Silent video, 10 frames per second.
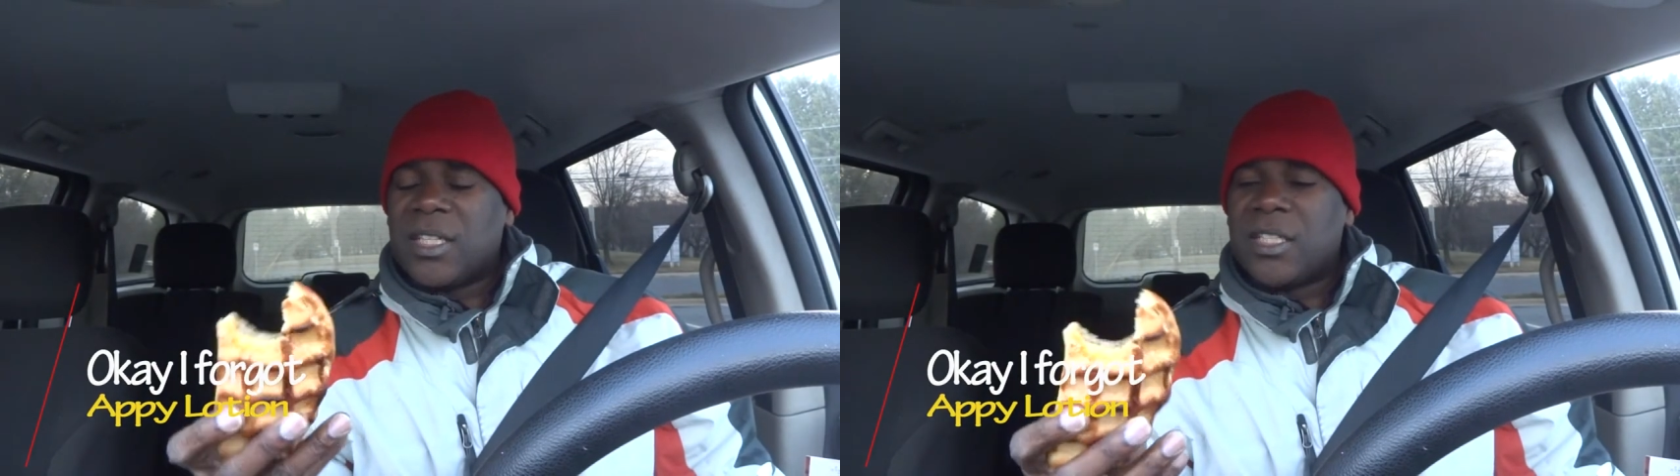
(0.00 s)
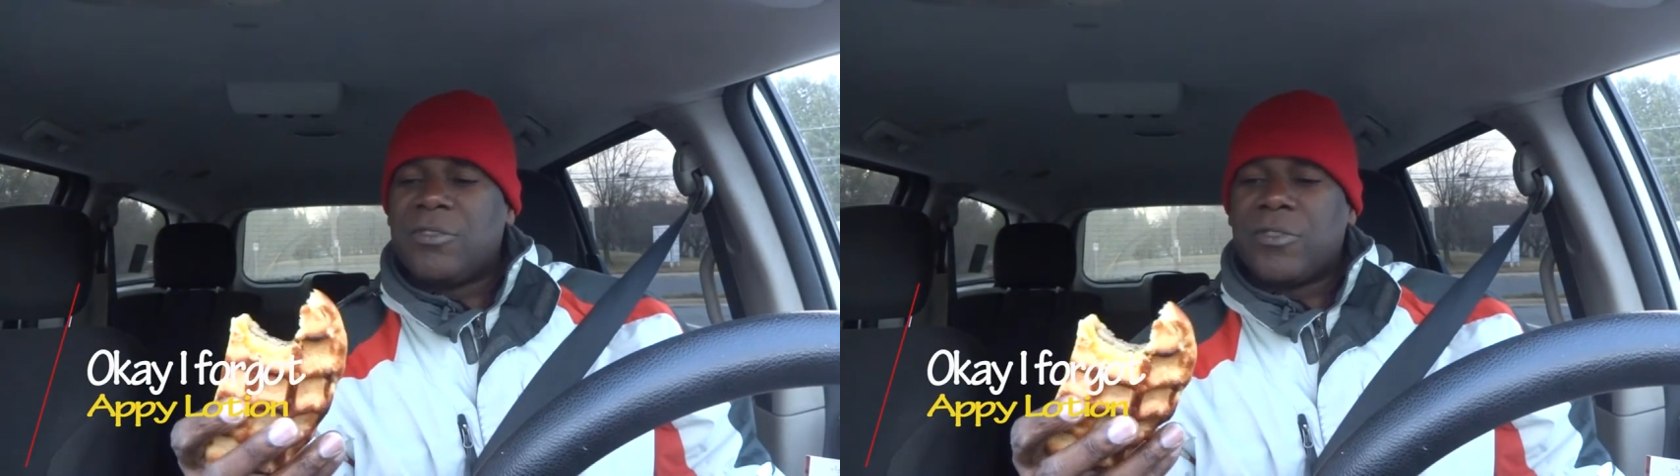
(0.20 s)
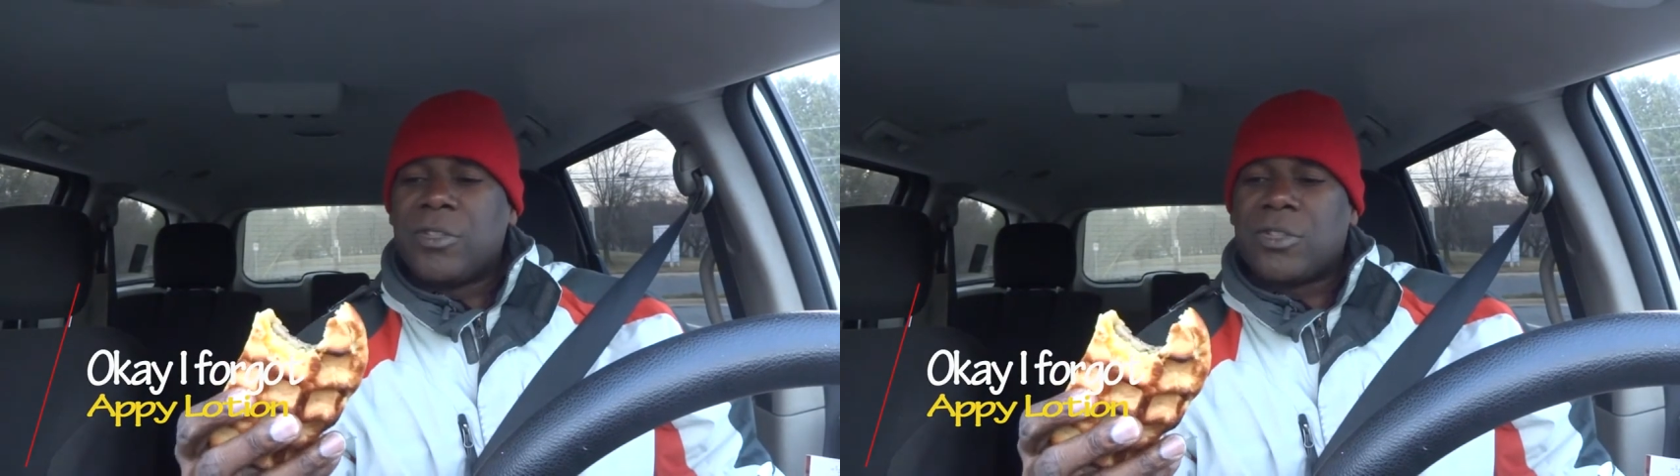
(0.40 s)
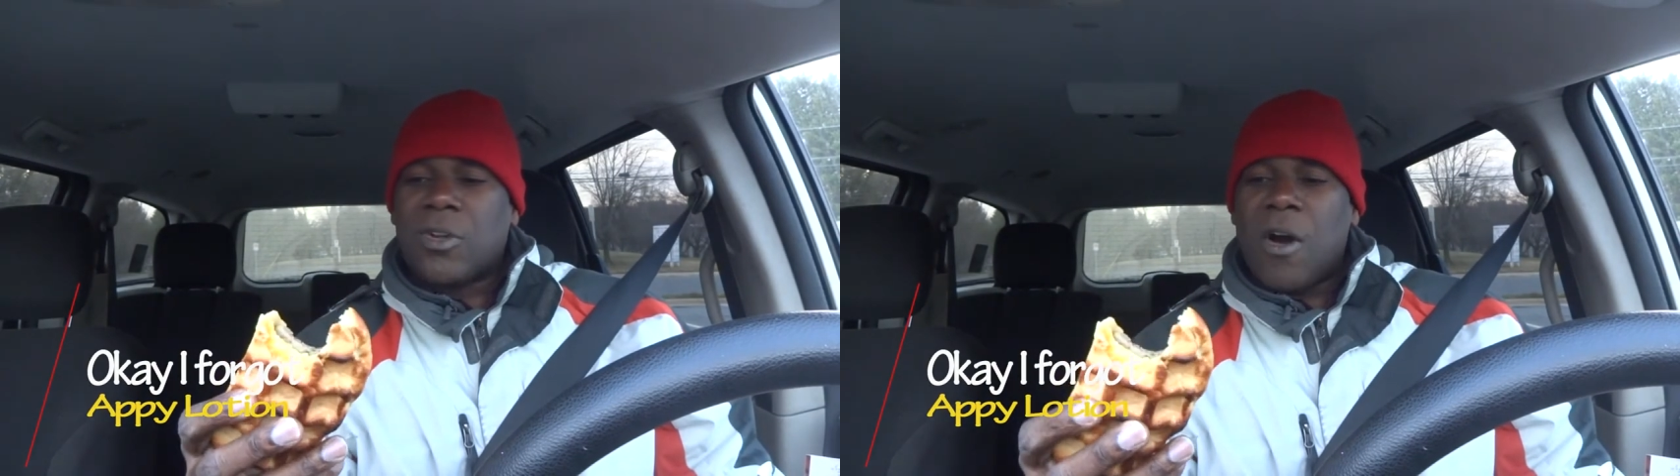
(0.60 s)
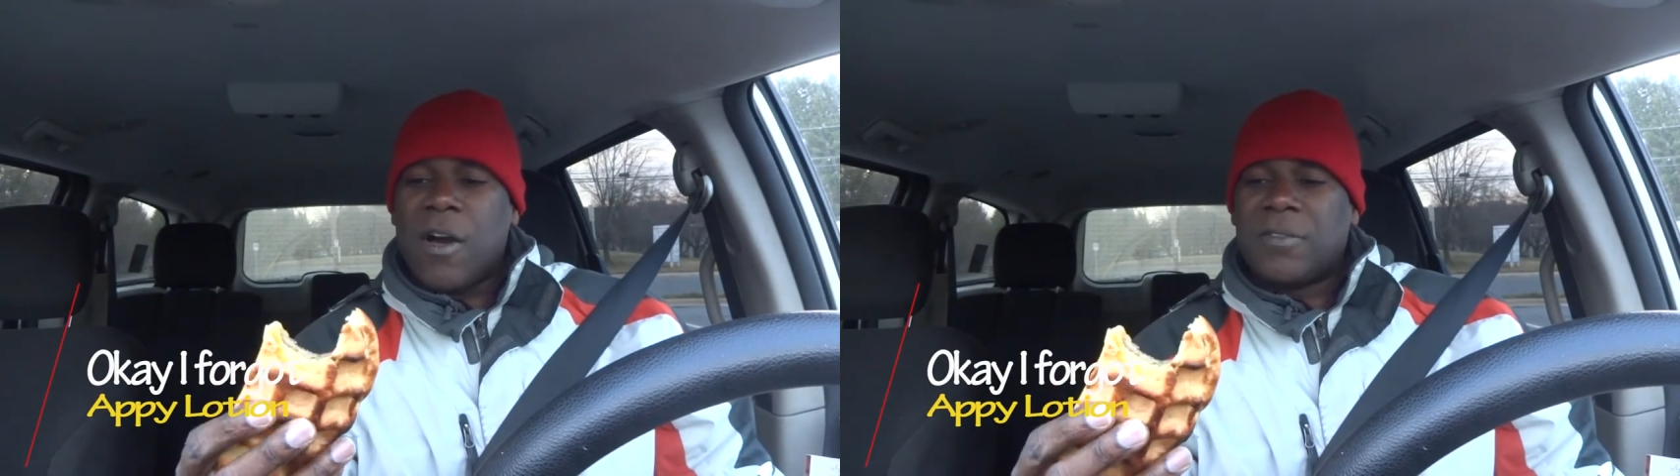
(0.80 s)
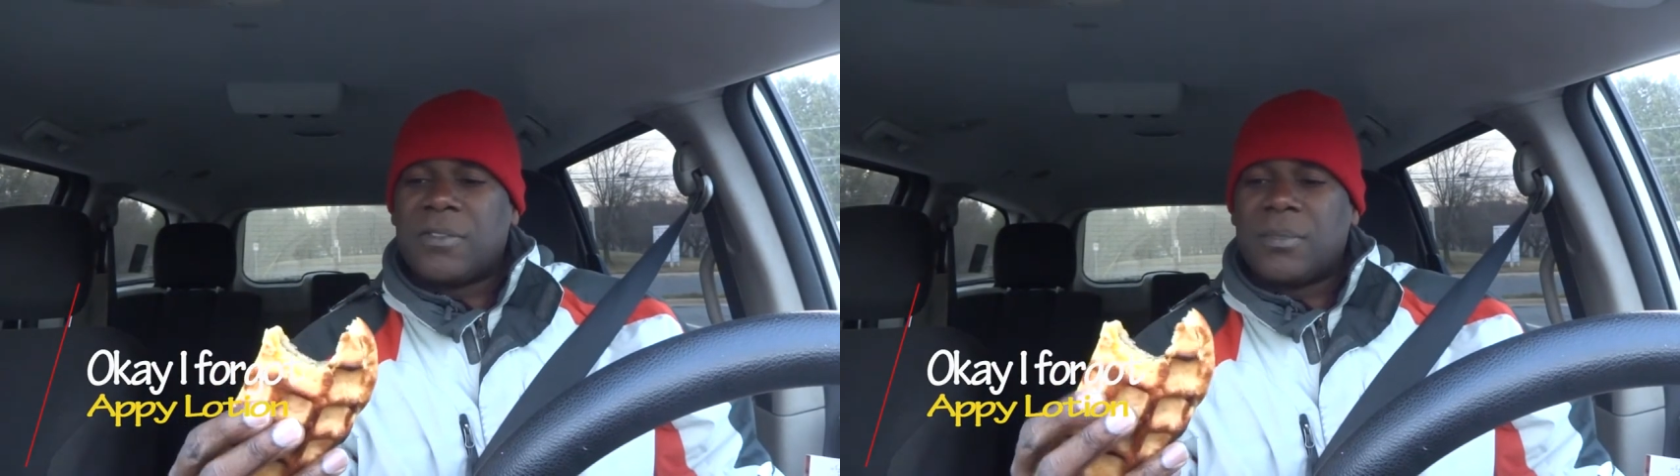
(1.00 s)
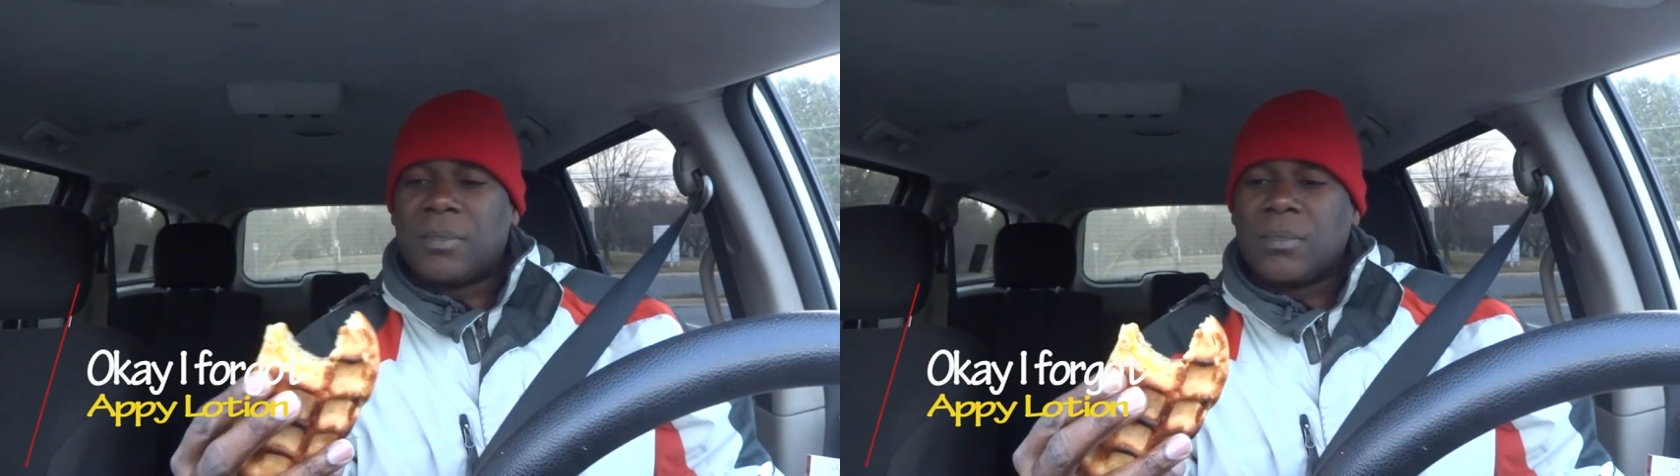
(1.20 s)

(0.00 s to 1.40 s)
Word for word: It's real soft.